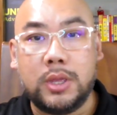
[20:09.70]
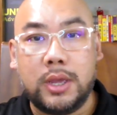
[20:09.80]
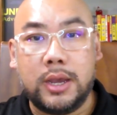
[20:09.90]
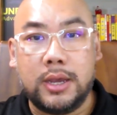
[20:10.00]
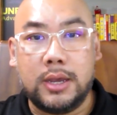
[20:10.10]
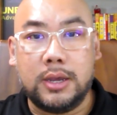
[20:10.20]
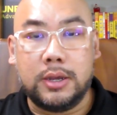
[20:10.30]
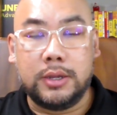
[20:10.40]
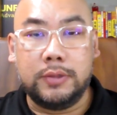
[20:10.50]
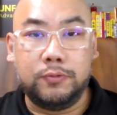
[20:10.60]

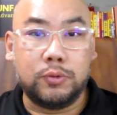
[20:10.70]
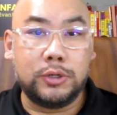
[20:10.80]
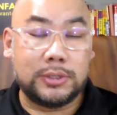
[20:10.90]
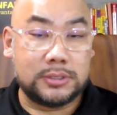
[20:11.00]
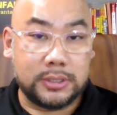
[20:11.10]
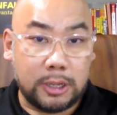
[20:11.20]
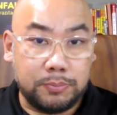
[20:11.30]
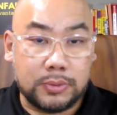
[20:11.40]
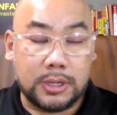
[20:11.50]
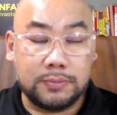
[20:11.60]
If you want us
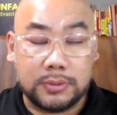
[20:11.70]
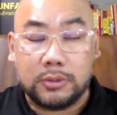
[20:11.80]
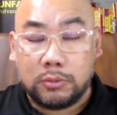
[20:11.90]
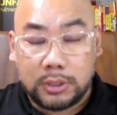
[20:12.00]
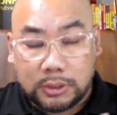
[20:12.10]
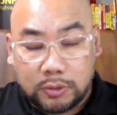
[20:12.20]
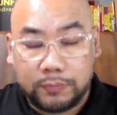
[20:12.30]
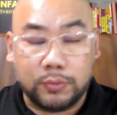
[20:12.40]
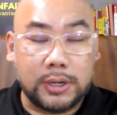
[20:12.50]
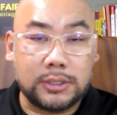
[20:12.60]

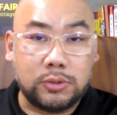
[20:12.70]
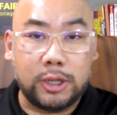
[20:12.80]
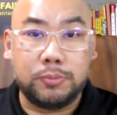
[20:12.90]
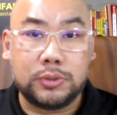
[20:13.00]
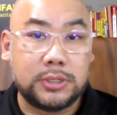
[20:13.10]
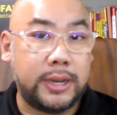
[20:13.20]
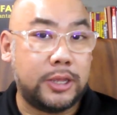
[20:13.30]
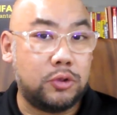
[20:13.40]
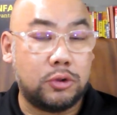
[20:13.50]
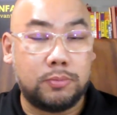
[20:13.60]
to help you
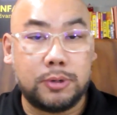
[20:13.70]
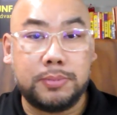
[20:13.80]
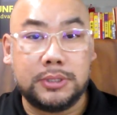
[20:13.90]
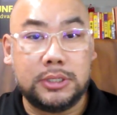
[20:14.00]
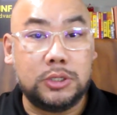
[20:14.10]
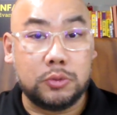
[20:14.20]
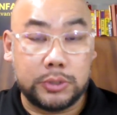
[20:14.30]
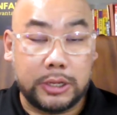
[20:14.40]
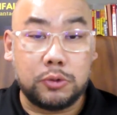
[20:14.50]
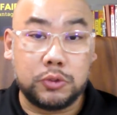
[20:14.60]
select your property, you
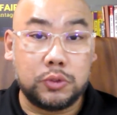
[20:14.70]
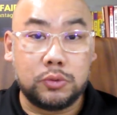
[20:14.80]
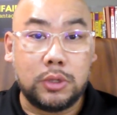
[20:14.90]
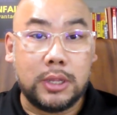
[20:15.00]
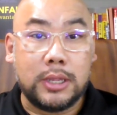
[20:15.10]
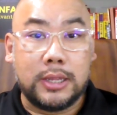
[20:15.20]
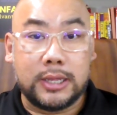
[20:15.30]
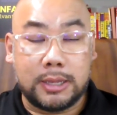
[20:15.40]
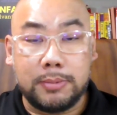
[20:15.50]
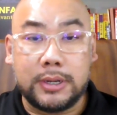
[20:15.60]
can also
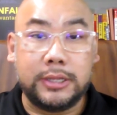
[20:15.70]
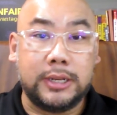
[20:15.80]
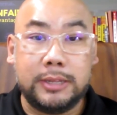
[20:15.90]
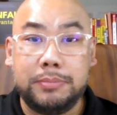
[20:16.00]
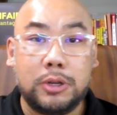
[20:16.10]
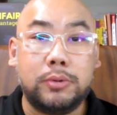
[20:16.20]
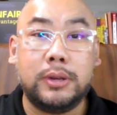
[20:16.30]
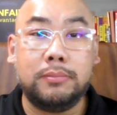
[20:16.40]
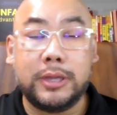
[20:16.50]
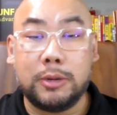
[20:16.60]
click the link below
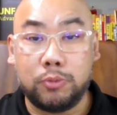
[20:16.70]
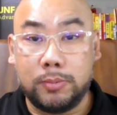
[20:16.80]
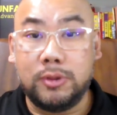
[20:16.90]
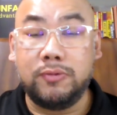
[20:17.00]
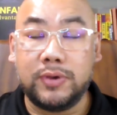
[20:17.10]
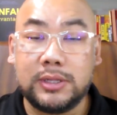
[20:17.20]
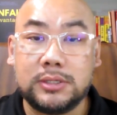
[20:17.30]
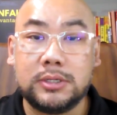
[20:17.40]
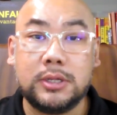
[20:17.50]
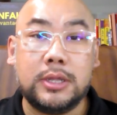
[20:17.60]
and make an appointment if
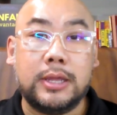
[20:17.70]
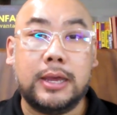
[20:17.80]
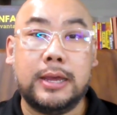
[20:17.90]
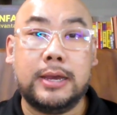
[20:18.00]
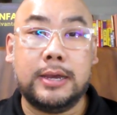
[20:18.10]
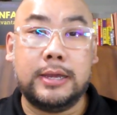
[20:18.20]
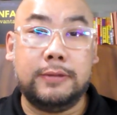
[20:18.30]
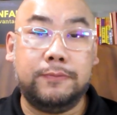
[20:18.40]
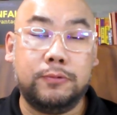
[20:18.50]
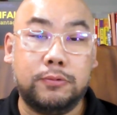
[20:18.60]
asked.
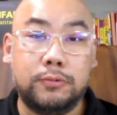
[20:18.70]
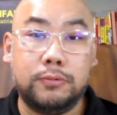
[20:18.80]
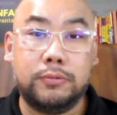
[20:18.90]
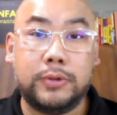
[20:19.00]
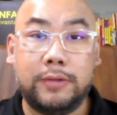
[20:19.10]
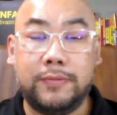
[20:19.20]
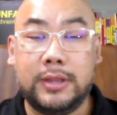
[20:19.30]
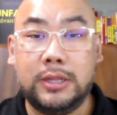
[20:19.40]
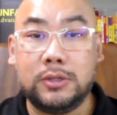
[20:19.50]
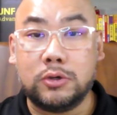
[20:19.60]
If you have
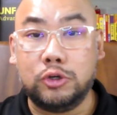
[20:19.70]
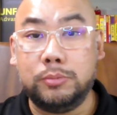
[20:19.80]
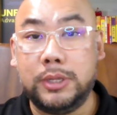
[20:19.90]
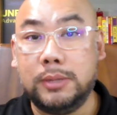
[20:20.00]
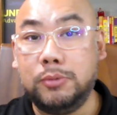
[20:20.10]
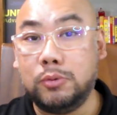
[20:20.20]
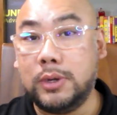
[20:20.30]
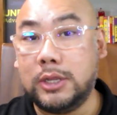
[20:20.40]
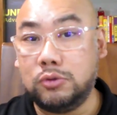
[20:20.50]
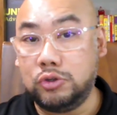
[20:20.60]
any condominium you want
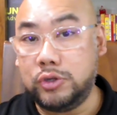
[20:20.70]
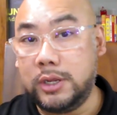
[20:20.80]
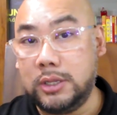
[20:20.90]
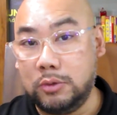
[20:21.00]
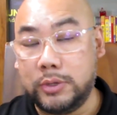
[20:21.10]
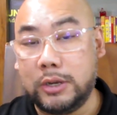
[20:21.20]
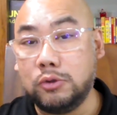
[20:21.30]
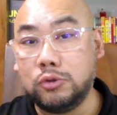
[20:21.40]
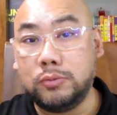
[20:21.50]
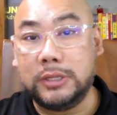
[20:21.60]
us to share, you can
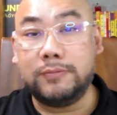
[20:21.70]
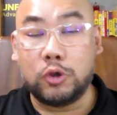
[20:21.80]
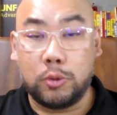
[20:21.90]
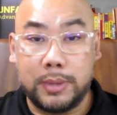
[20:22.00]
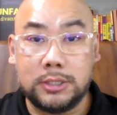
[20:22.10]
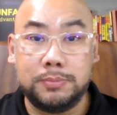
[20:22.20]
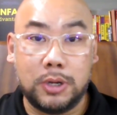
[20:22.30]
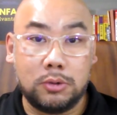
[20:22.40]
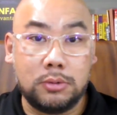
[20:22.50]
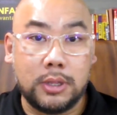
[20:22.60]
also leave a comments
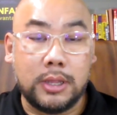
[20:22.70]
below.